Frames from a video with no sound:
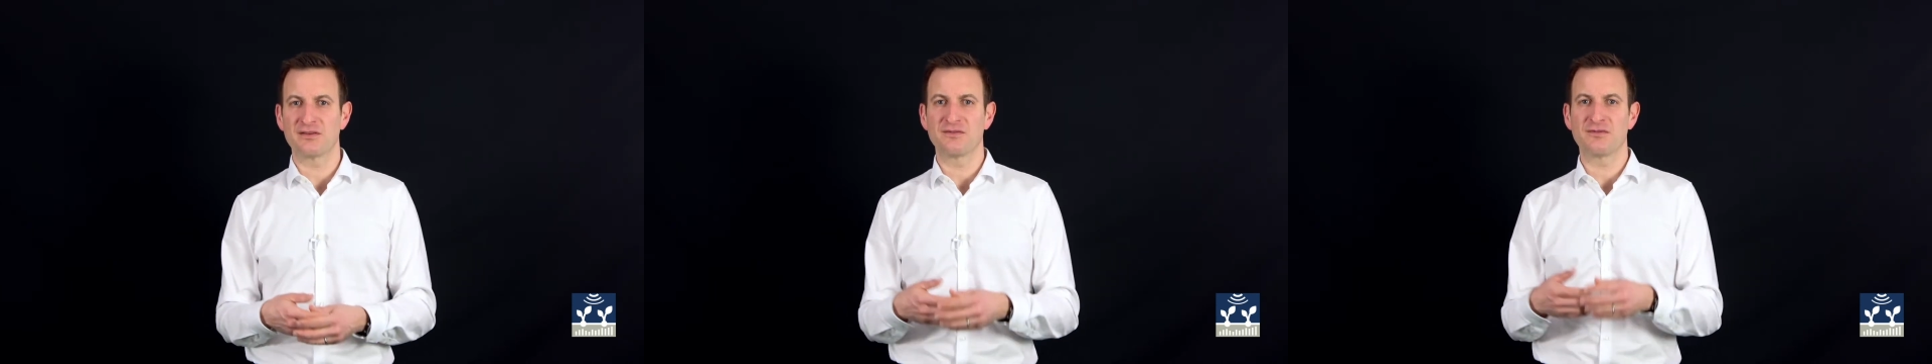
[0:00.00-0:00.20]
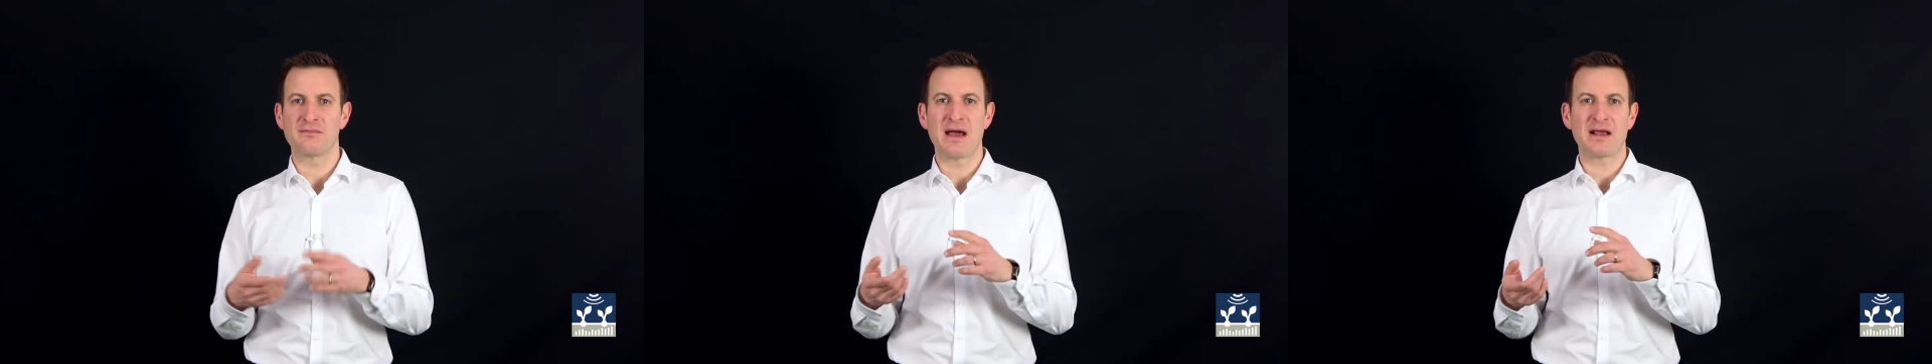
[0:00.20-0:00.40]

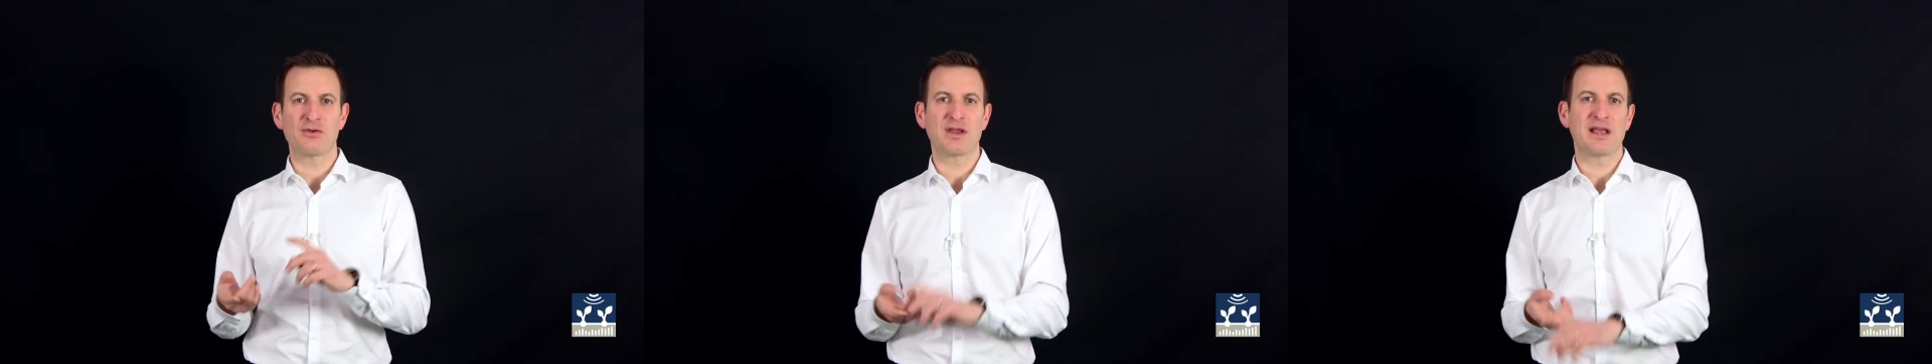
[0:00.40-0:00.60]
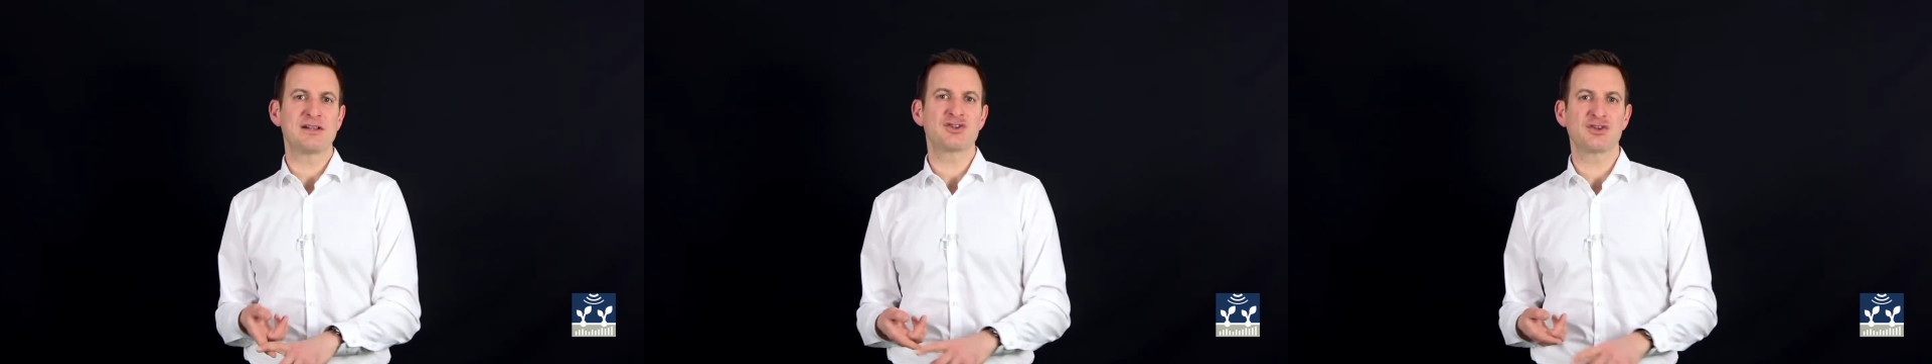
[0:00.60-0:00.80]
from
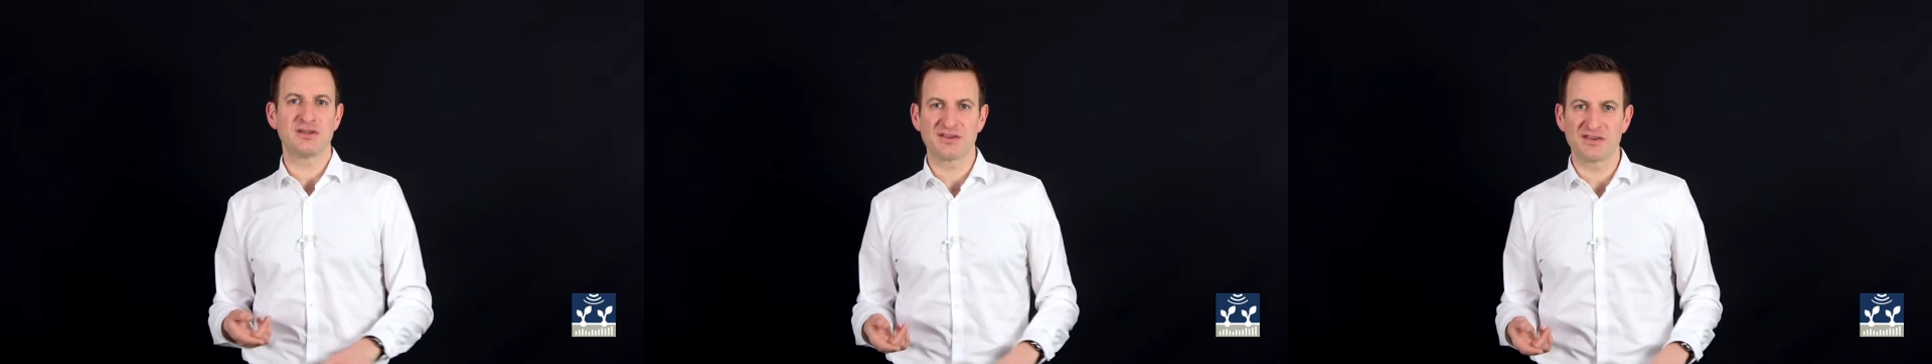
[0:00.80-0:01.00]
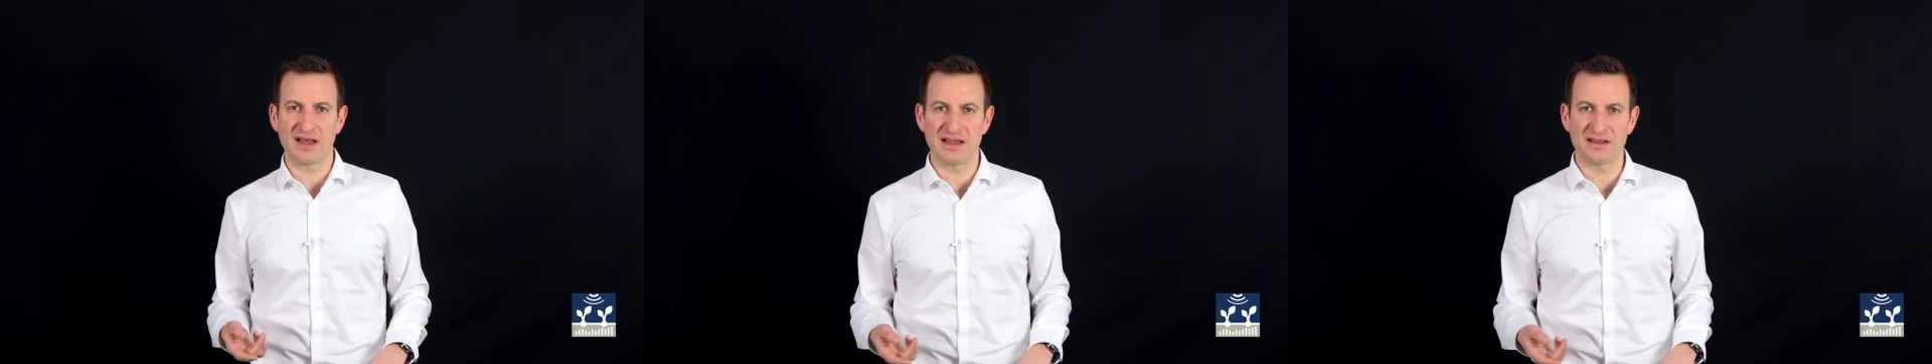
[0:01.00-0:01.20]
agricultural
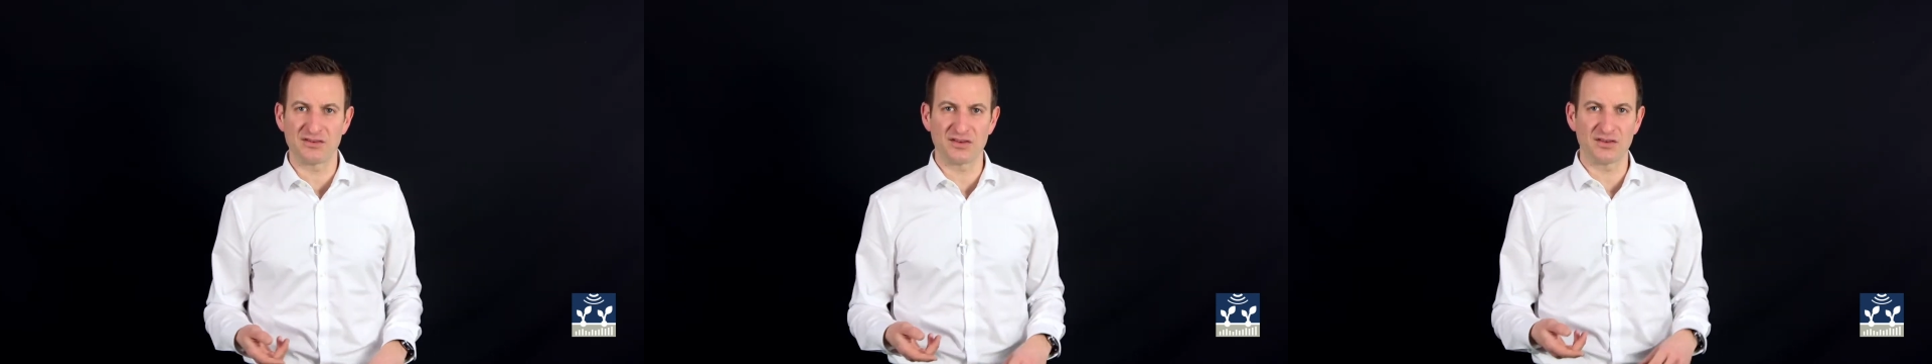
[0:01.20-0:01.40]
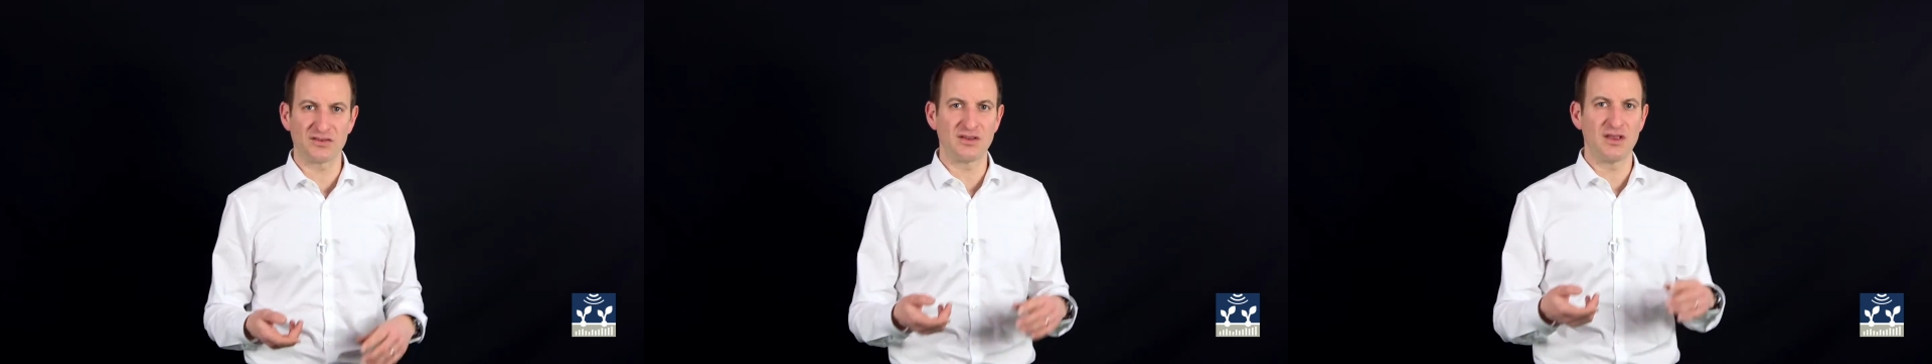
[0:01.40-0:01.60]

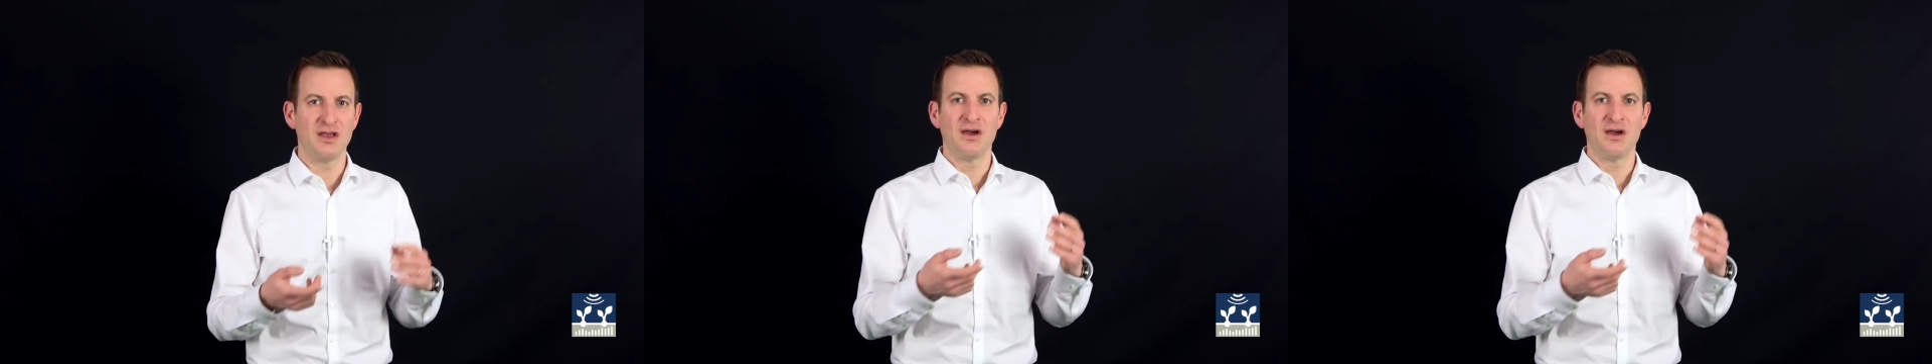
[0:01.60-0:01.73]
sciences,